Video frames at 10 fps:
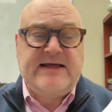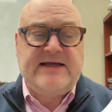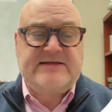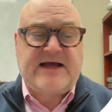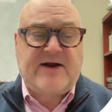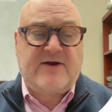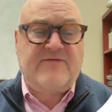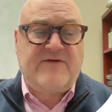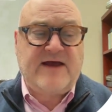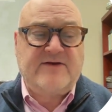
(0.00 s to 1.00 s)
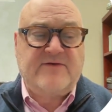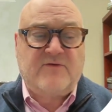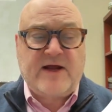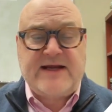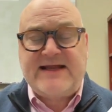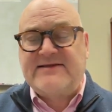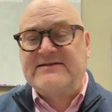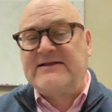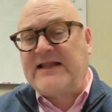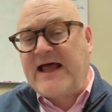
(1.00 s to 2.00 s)
is our effective rate.
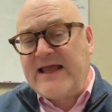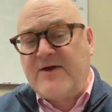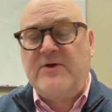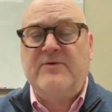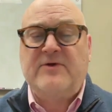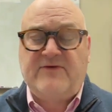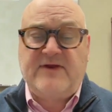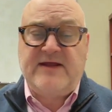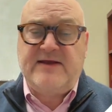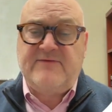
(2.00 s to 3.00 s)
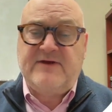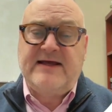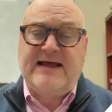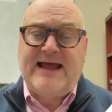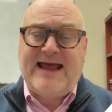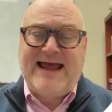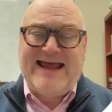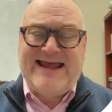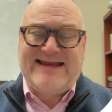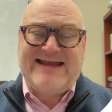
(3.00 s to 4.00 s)
It's like we received
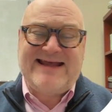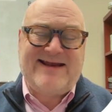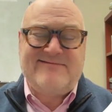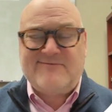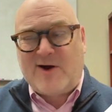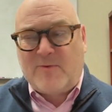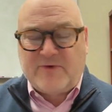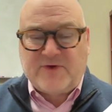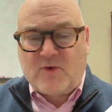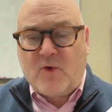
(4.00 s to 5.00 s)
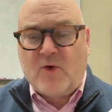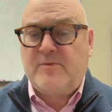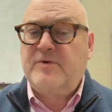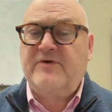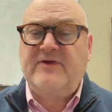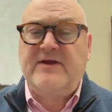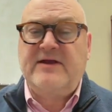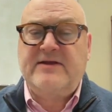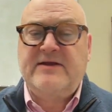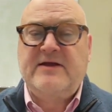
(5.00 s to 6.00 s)

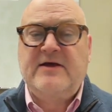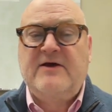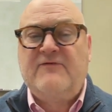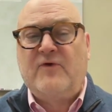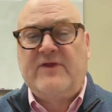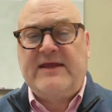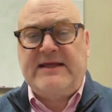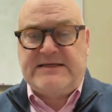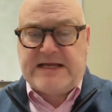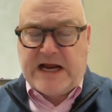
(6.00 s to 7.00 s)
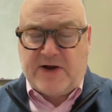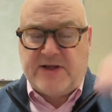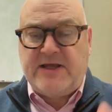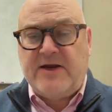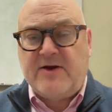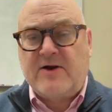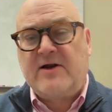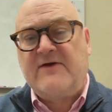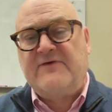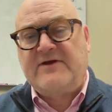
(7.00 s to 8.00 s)
8.25% for the entire
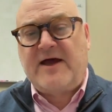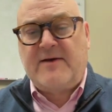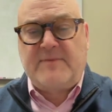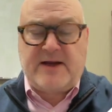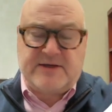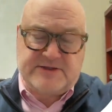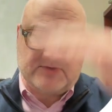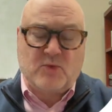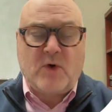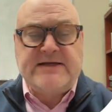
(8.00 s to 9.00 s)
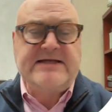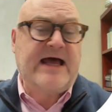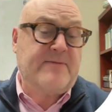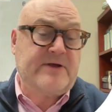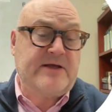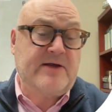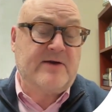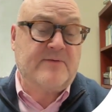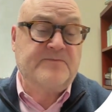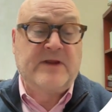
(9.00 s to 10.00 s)
year if it's compounded just 1 time a
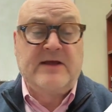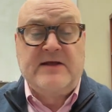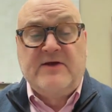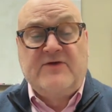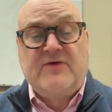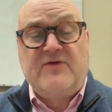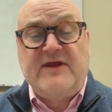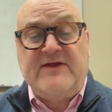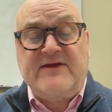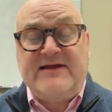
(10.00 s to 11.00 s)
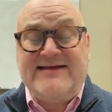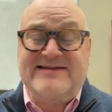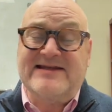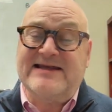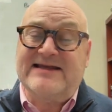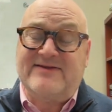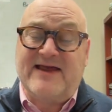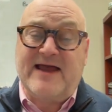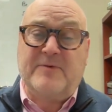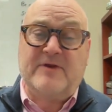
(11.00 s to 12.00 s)
year. So this is the
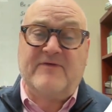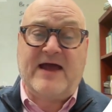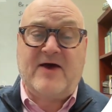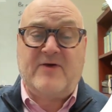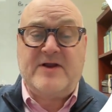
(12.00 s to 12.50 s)
example of how